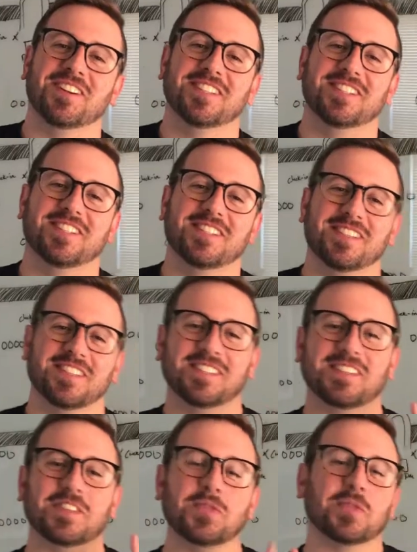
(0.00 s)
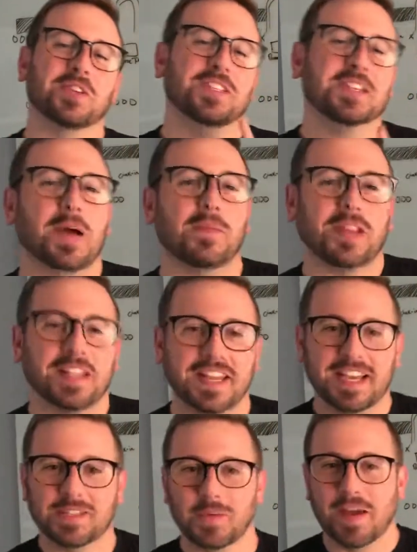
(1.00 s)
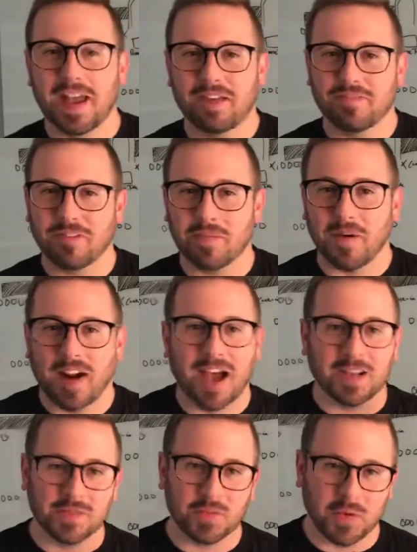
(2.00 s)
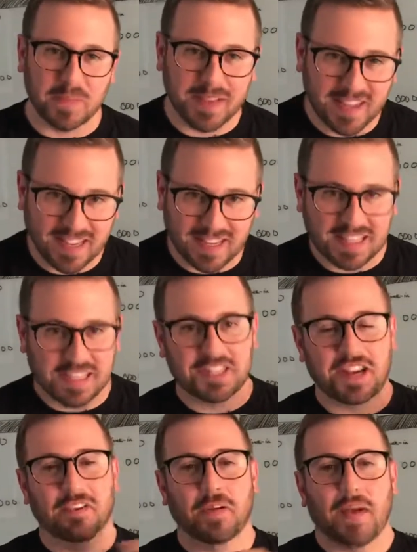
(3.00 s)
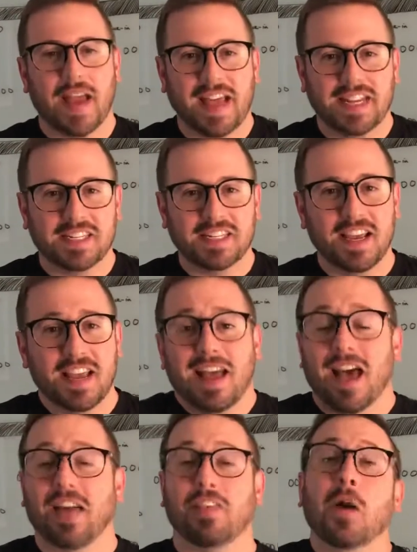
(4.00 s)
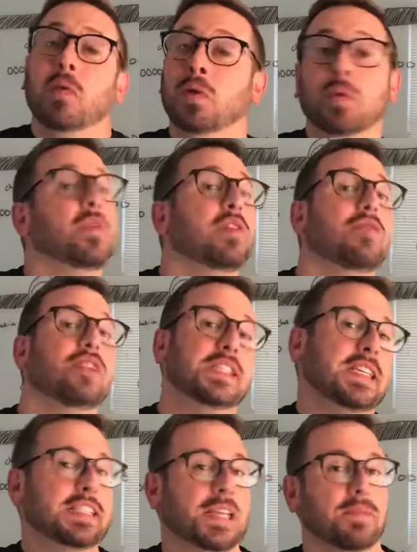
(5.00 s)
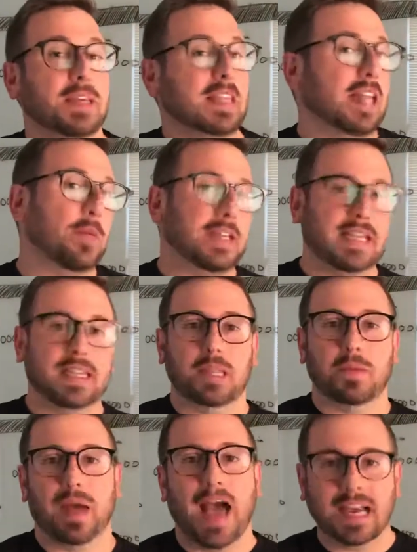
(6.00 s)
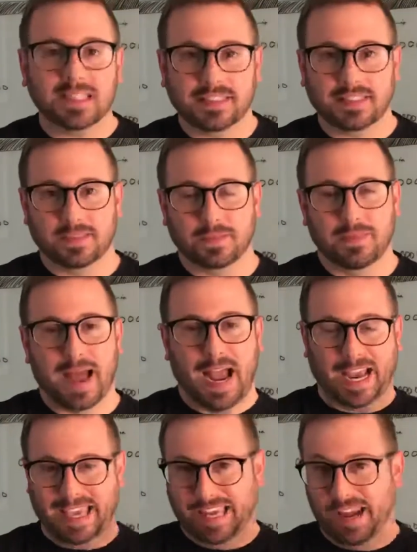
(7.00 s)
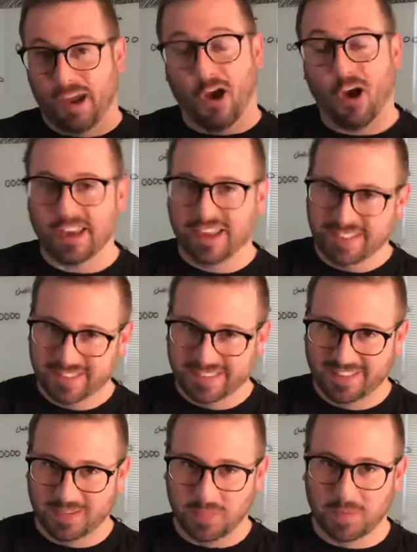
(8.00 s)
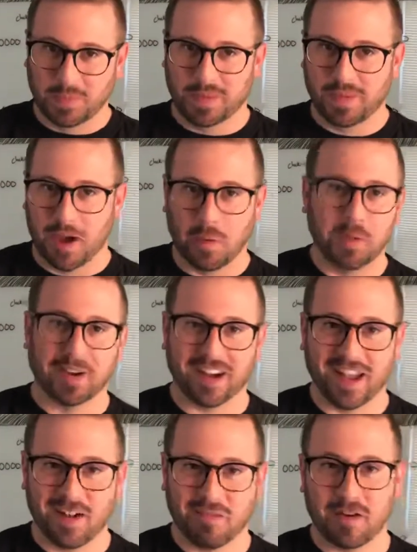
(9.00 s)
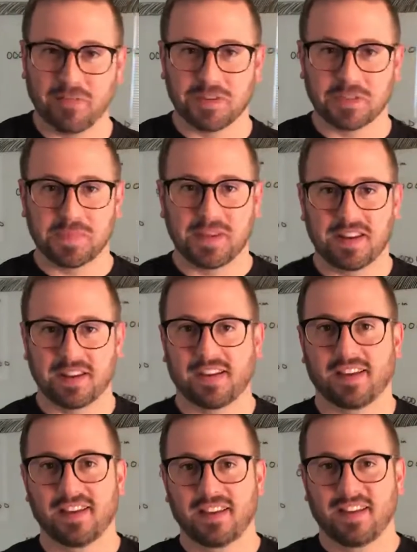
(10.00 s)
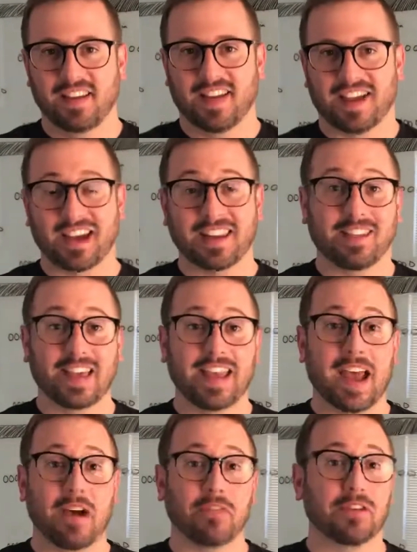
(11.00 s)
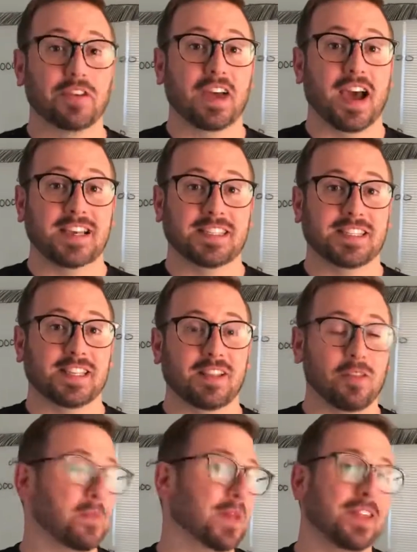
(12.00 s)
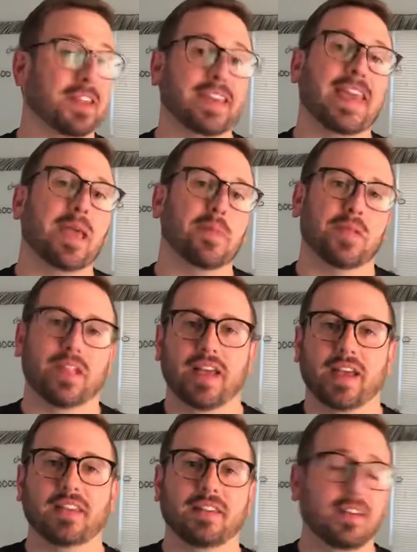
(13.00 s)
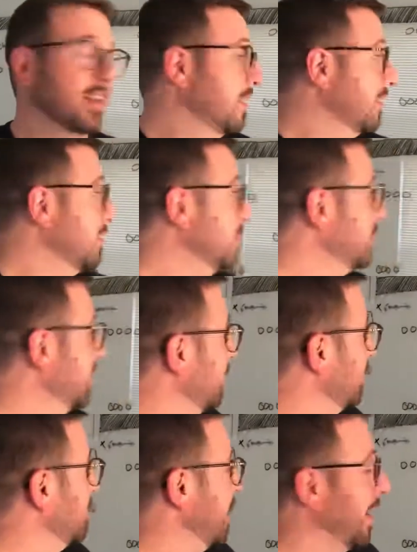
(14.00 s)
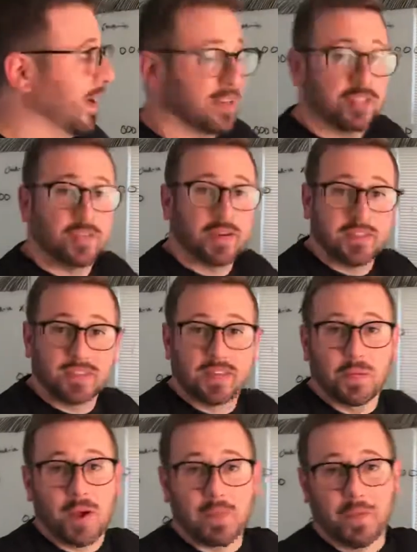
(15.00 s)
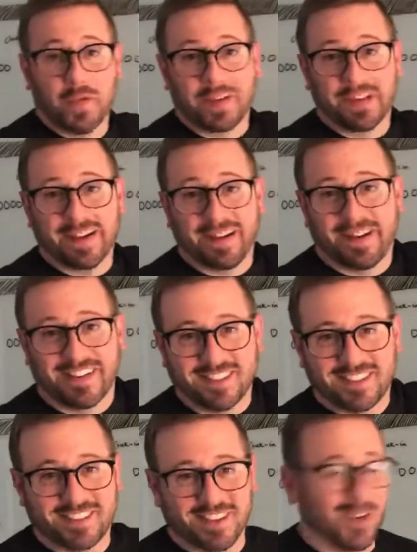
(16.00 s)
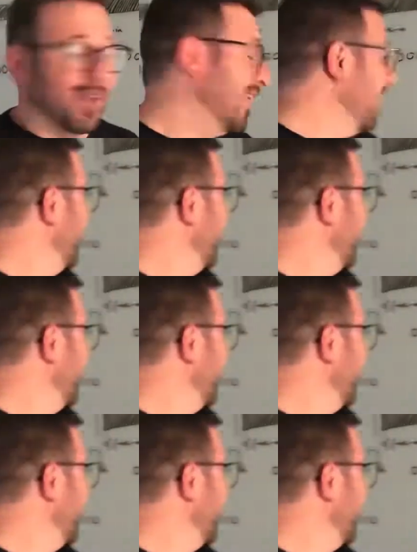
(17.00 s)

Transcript: since we're just a couple of days away from our outdoor meeting at the Shaffer Ranch, I thought we would revisit something that we did in the past, back in August, when we thought we were going to have our first meeting. I kind of laid out for you guys a little bit of the game plan using my trusty whiteboard here. So